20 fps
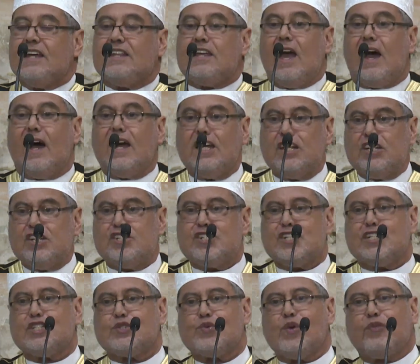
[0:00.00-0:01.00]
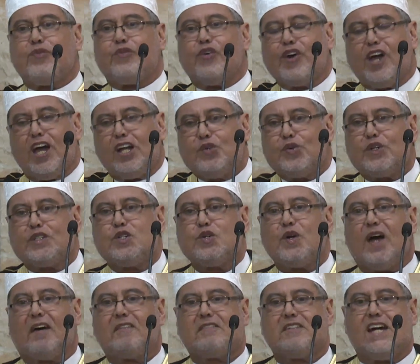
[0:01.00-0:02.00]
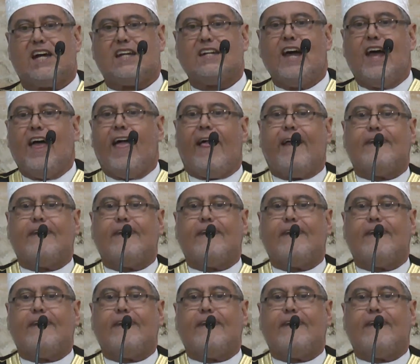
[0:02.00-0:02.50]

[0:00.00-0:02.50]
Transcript: the angels will forget what you have done,